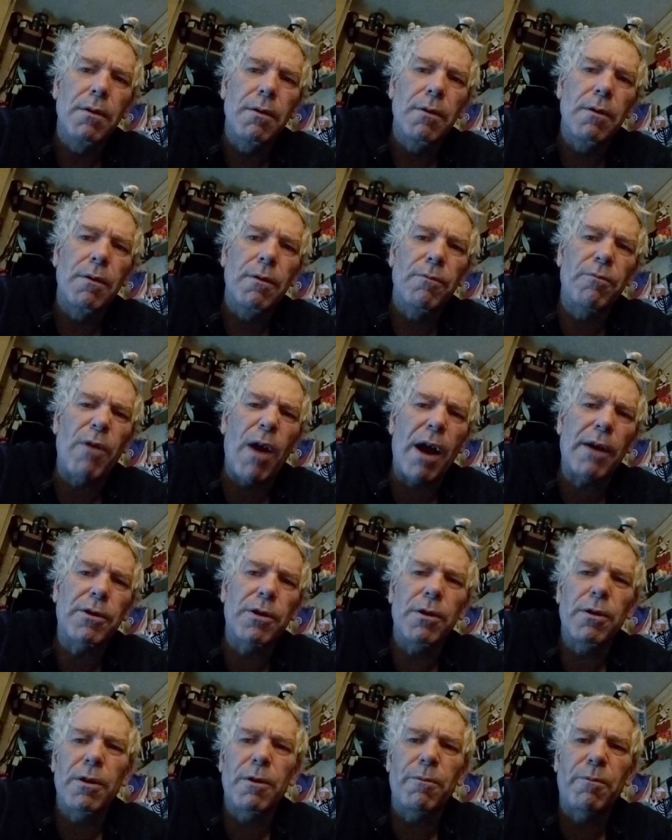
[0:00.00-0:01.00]

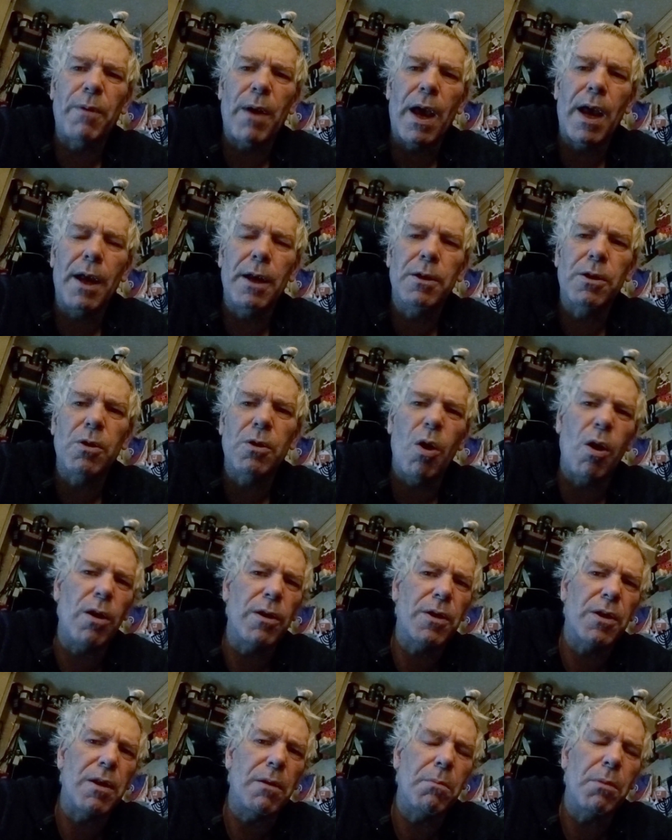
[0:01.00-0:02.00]
Fractured their face,
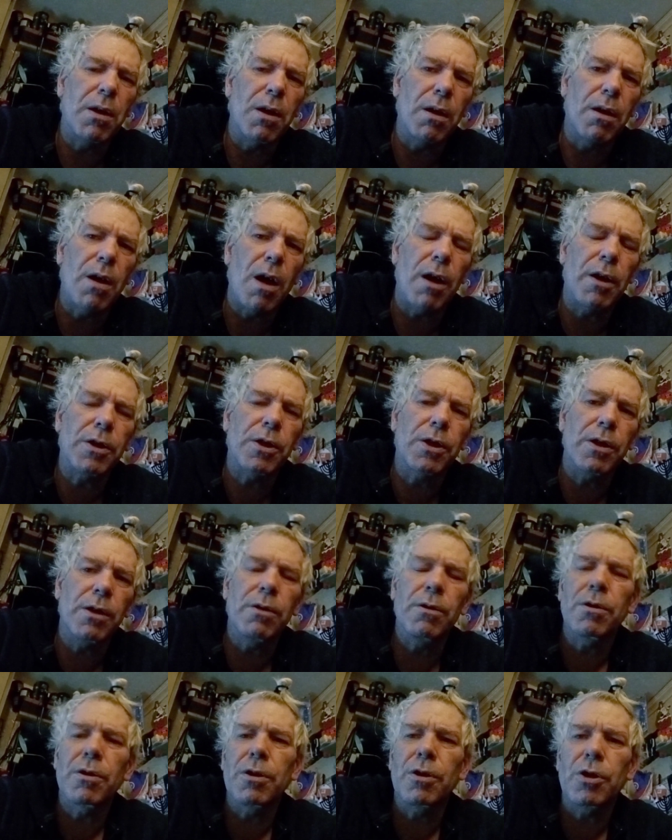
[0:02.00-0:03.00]
caused them
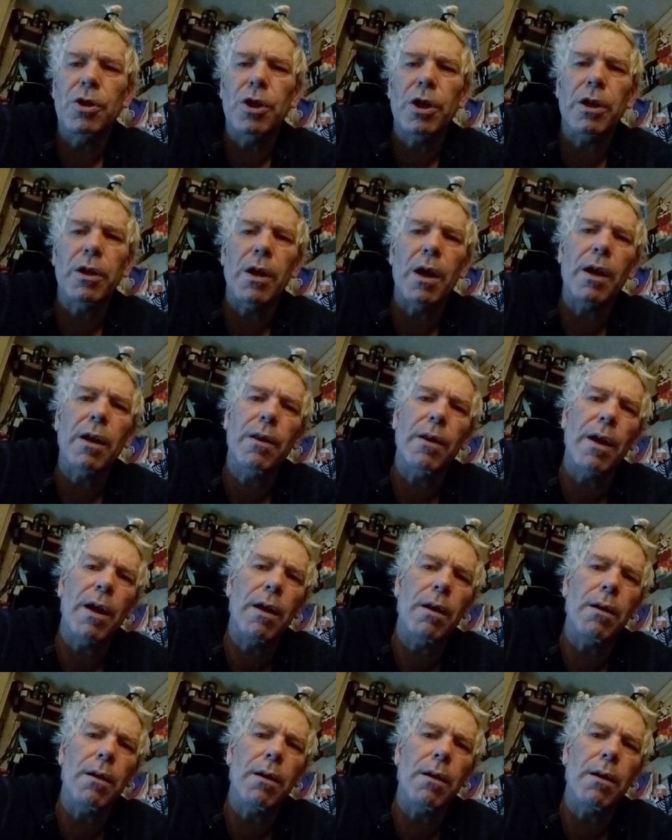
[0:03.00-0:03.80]
concussions and shit like that.